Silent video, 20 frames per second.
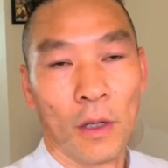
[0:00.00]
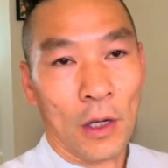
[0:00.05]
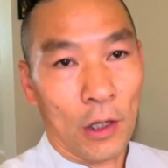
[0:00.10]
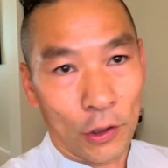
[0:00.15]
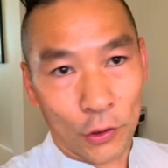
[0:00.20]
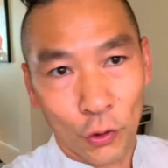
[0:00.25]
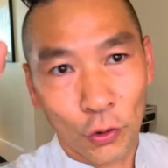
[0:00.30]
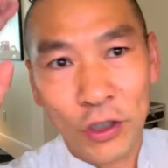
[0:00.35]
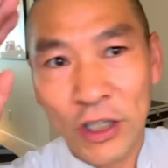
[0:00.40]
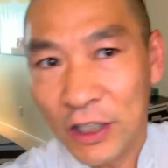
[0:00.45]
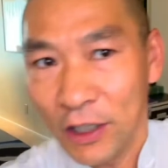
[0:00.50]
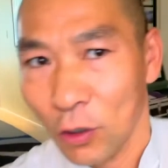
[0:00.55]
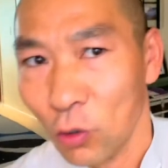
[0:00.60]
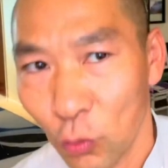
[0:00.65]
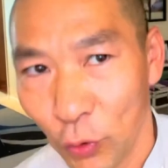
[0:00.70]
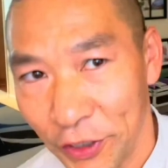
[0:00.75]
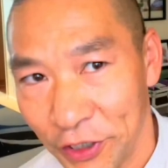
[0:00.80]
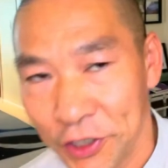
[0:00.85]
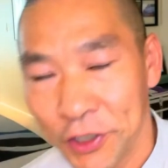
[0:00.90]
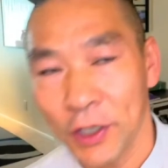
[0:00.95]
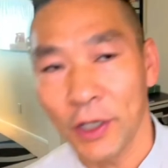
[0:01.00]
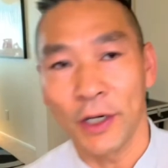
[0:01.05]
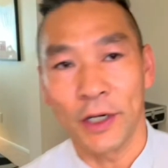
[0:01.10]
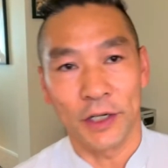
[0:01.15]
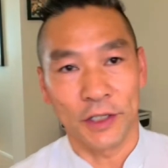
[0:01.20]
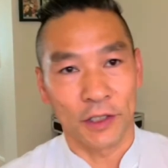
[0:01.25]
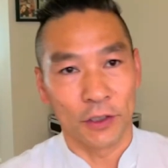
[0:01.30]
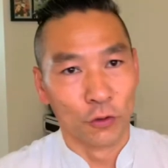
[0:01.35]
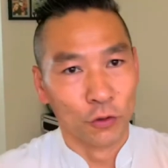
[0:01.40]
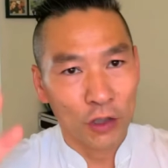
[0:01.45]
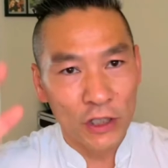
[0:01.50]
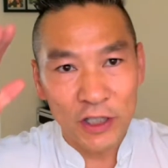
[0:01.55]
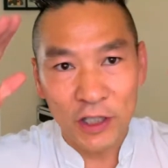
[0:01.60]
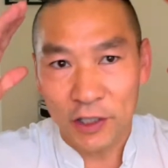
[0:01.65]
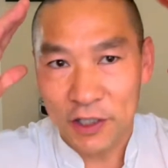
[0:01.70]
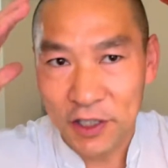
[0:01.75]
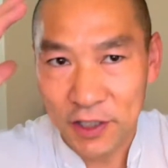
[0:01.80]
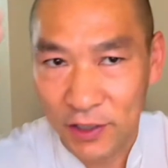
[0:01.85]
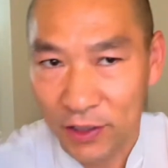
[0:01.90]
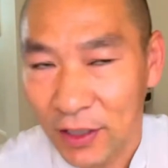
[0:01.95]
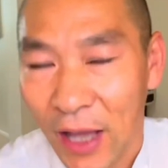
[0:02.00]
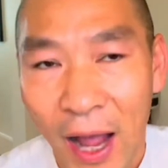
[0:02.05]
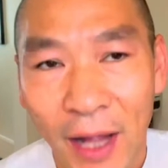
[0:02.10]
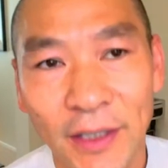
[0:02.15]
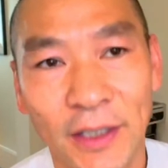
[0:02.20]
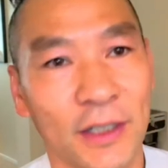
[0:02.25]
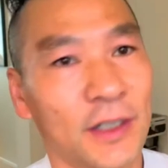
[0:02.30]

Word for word: you need the research, you need the study.